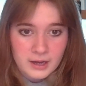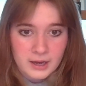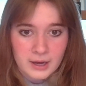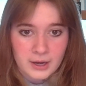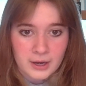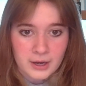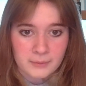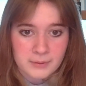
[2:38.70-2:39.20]

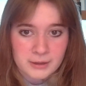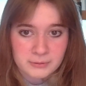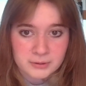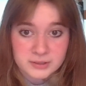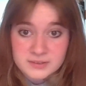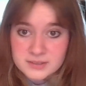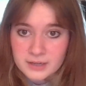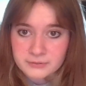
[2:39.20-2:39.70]
And
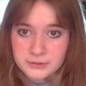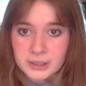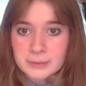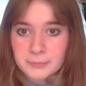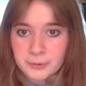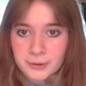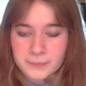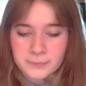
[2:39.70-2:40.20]
we're
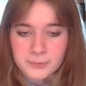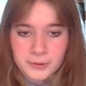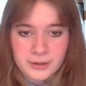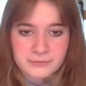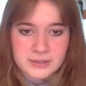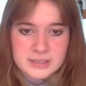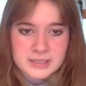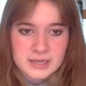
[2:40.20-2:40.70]
discovering more and more
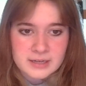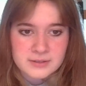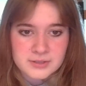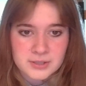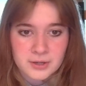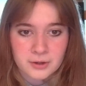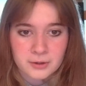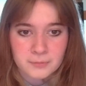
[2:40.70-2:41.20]
every day.
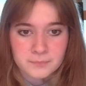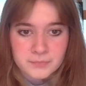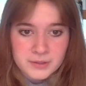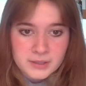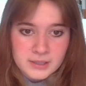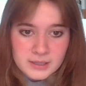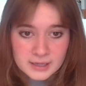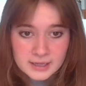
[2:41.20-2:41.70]
So
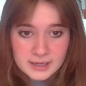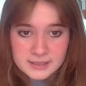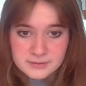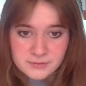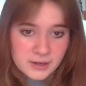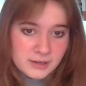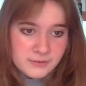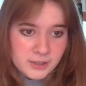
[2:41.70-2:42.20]

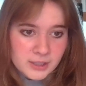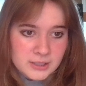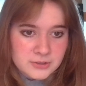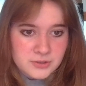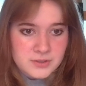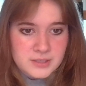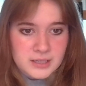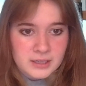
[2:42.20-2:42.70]
it's very, very
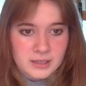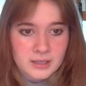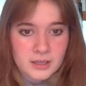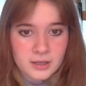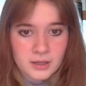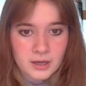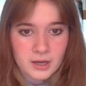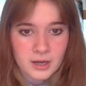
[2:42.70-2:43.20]
interesting.
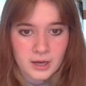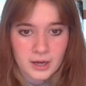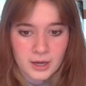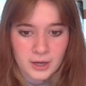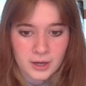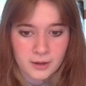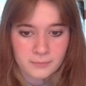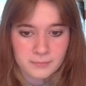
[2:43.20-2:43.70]

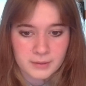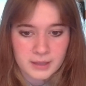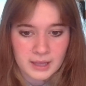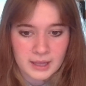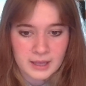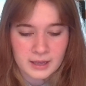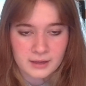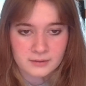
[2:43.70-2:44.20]

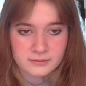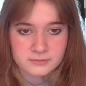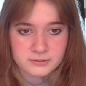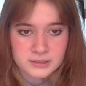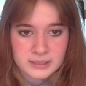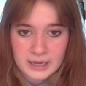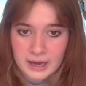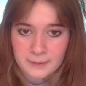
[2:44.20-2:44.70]

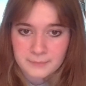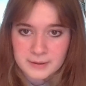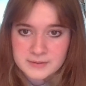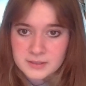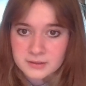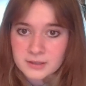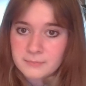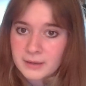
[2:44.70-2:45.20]
And yeah,
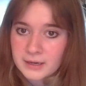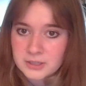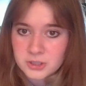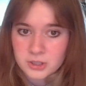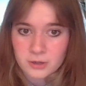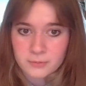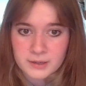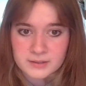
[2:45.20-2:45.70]
basically
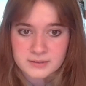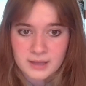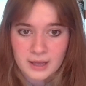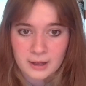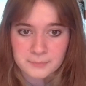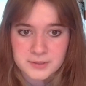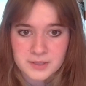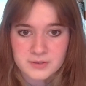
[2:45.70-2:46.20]
metagenomics
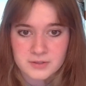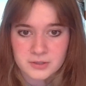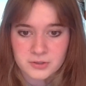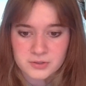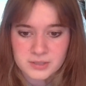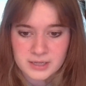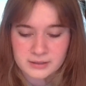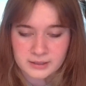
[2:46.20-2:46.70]
helps us
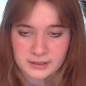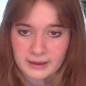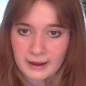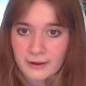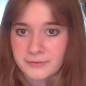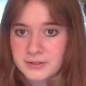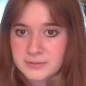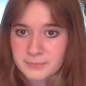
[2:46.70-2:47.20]
understand like
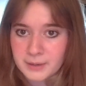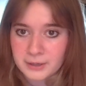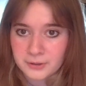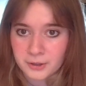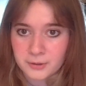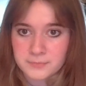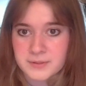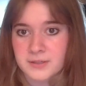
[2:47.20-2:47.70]
how these
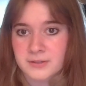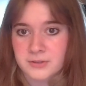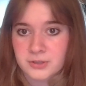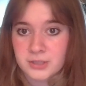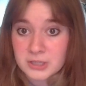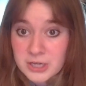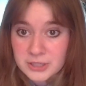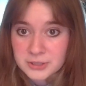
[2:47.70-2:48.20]
microbes
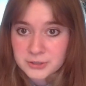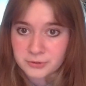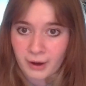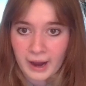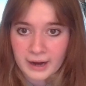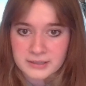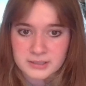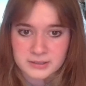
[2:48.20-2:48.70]

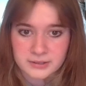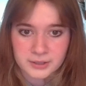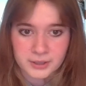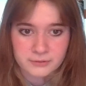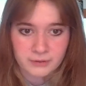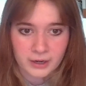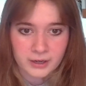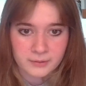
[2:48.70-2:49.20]
interact in their
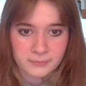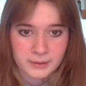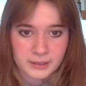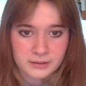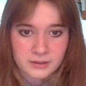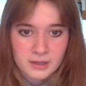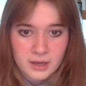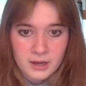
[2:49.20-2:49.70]

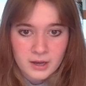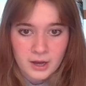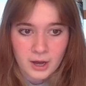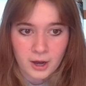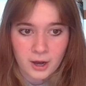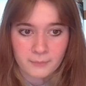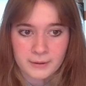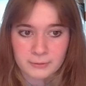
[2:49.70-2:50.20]
environment
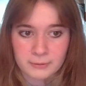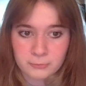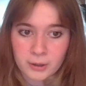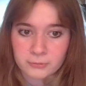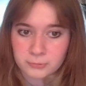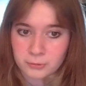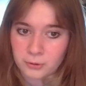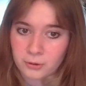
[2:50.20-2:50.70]
and
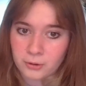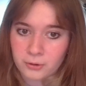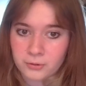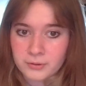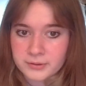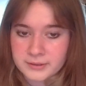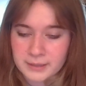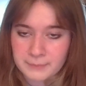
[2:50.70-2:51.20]
what
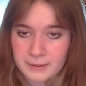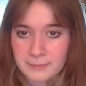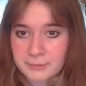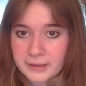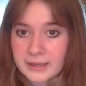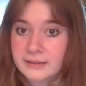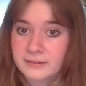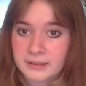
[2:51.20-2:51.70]
role they may
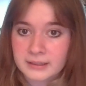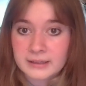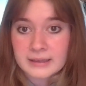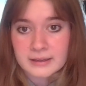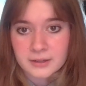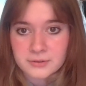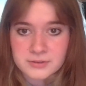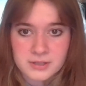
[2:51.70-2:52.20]
play in like
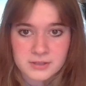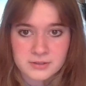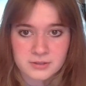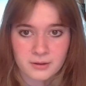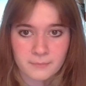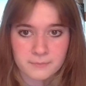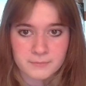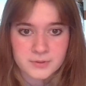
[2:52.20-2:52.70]

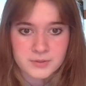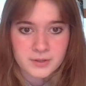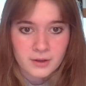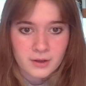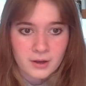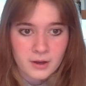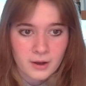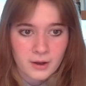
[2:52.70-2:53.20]
ecosystems.
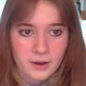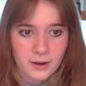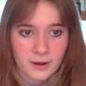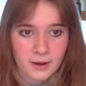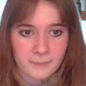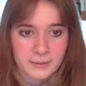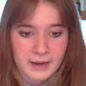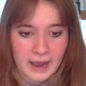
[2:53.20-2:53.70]

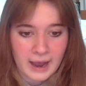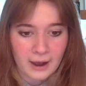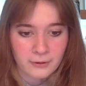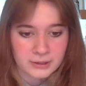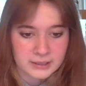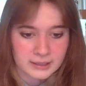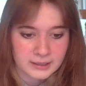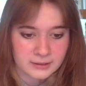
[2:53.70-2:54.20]
And how
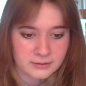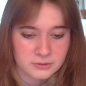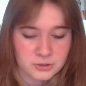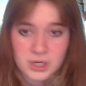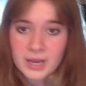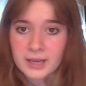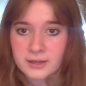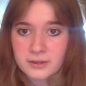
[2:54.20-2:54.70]
it can
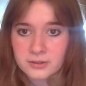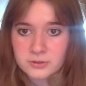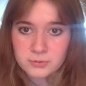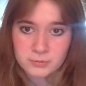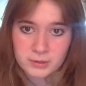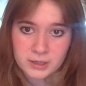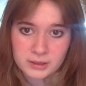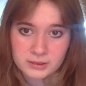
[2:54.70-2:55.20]

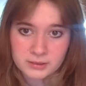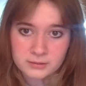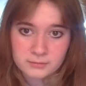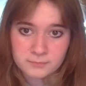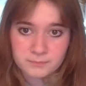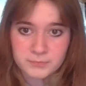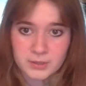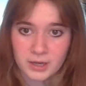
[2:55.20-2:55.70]
change with
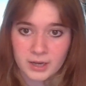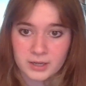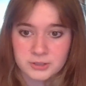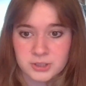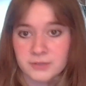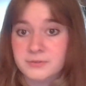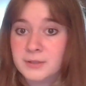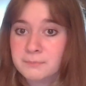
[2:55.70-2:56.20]

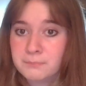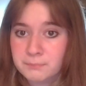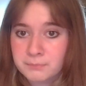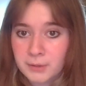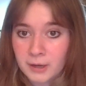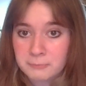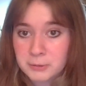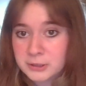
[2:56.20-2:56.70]
shifts in
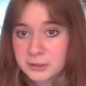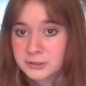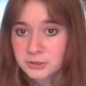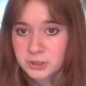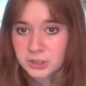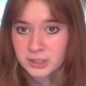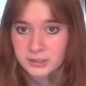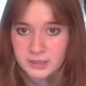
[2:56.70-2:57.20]

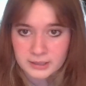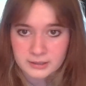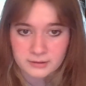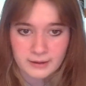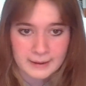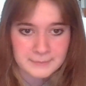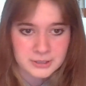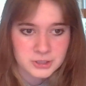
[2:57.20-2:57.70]
pollution and
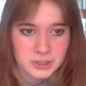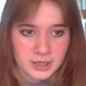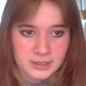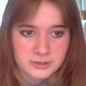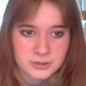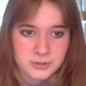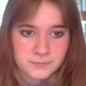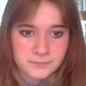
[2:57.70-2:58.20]
climate
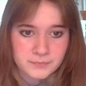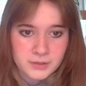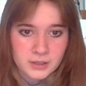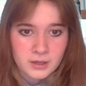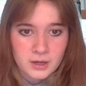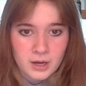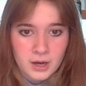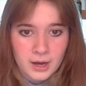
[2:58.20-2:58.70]
change.
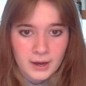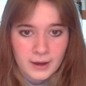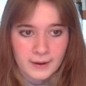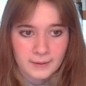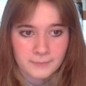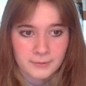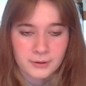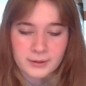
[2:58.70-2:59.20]

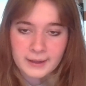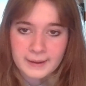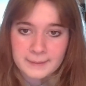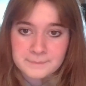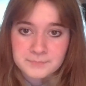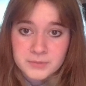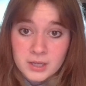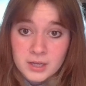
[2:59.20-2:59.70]

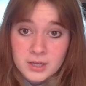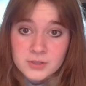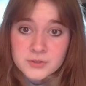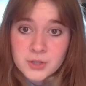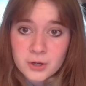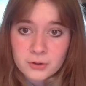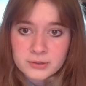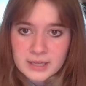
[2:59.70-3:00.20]
Okay,
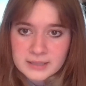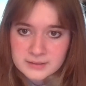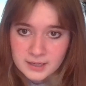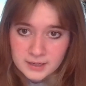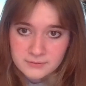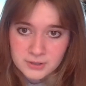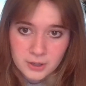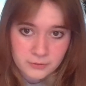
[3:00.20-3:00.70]
so that's
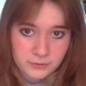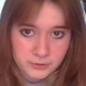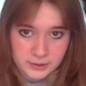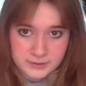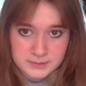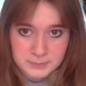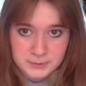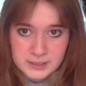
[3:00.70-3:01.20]
kind of the
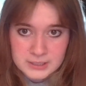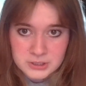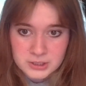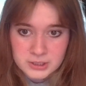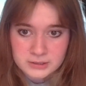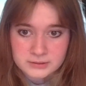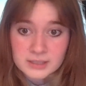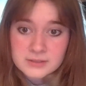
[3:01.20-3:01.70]
overall
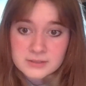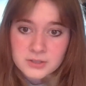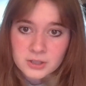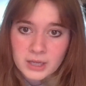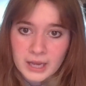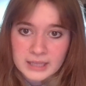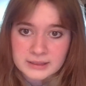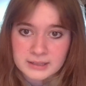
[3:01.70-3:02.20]
explanation. Let's
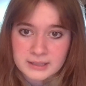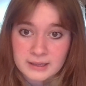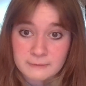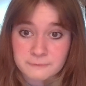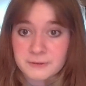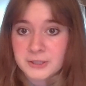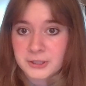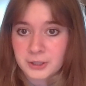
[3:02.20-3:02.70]
look at
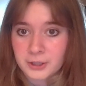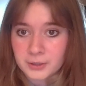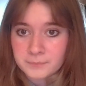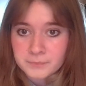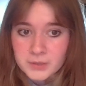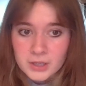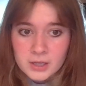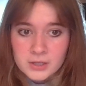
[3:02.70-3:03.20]
the
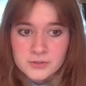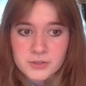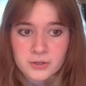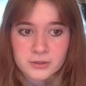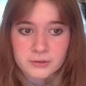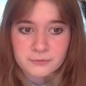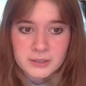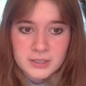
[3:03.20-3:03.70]
figure.
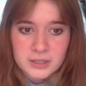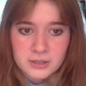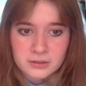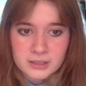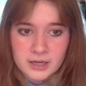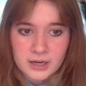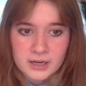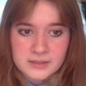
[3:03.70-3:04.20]
So the figure
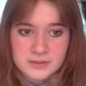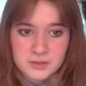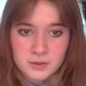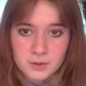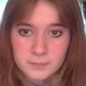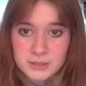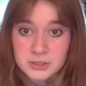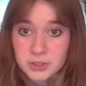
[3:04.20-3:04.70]
there, it's
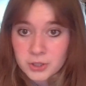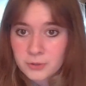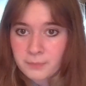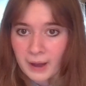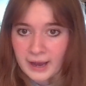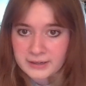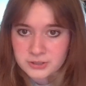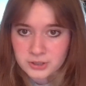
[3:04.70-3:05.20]
going to be two pie